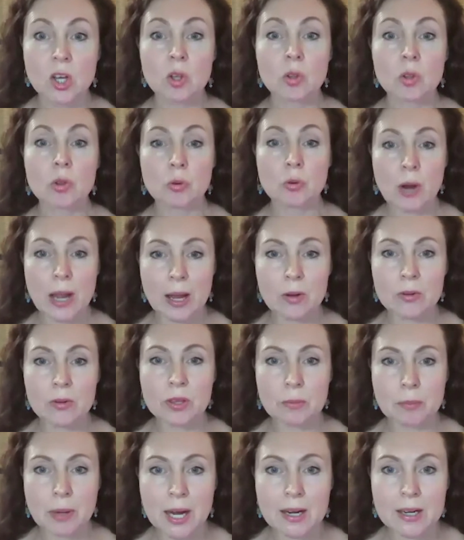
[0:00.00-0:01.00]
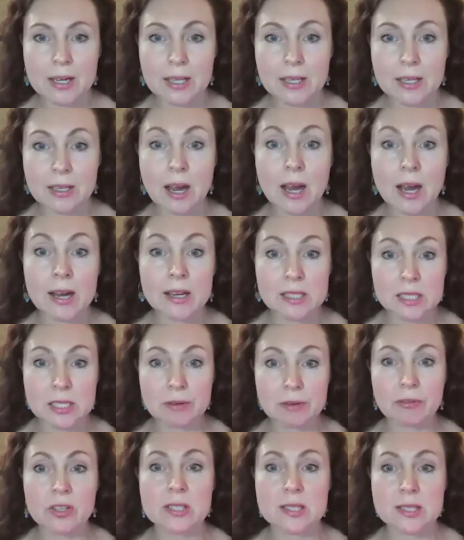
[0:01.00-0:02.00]
throughout the body on
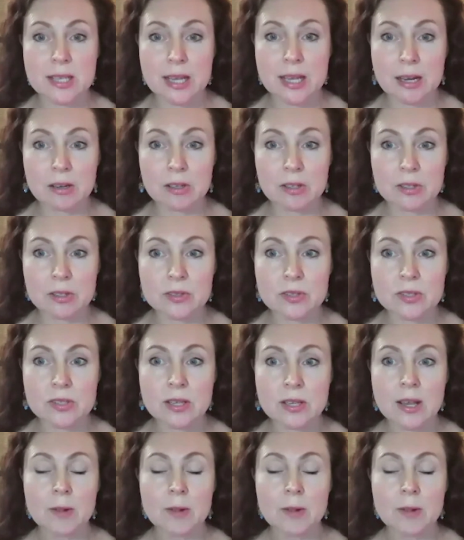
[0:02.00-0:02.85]
different cells